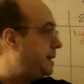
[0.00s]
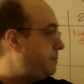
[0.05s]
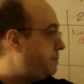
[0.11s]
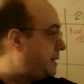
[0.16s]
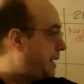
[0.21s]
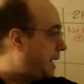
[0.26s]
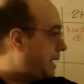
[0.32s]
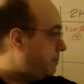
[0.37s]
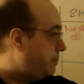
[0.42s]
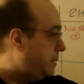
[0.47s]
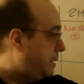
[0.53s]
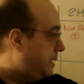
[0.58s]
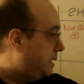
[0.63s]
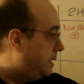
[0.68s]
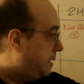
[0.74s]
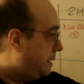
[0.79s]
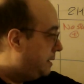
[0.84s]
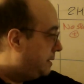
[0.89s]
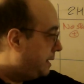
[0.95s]
same time
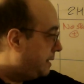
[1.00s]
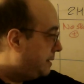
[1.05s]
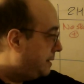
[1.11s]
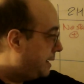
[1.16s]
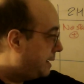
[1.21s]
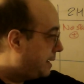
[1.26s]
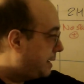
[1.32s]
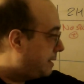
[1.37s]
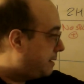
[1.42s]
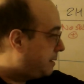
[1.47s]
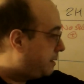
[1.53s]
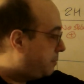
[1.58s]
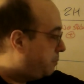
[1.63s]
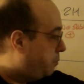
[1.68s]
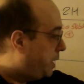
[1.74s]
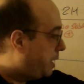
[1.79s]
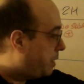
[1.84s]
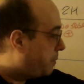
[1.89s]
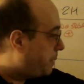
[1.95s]
that
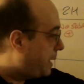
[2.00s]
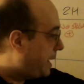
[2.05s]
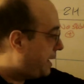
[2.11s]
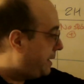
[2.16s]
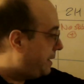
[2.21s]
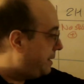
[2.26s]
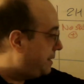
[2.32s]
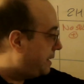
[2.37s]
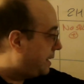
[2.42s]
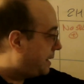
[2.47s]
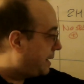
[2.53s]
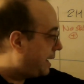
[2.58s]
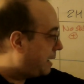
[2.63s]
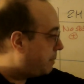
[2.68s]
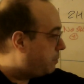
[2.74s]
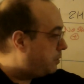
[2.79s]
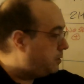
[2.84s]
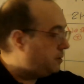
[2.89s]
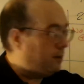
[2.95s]
we are breaking the
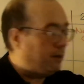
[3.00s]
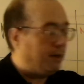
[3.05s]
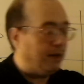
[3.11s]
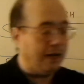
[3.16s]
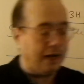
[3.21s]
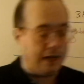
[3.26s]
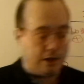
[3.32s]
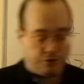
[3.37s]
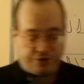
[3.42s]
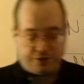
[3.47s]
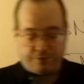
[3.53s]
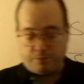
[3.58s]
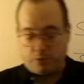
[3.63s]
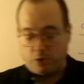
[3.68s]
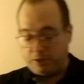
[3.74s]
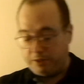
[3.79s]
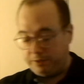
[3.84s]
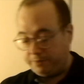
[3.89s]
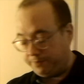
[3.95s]
carbon-halogen
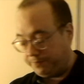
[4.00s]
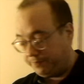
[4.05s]
bond.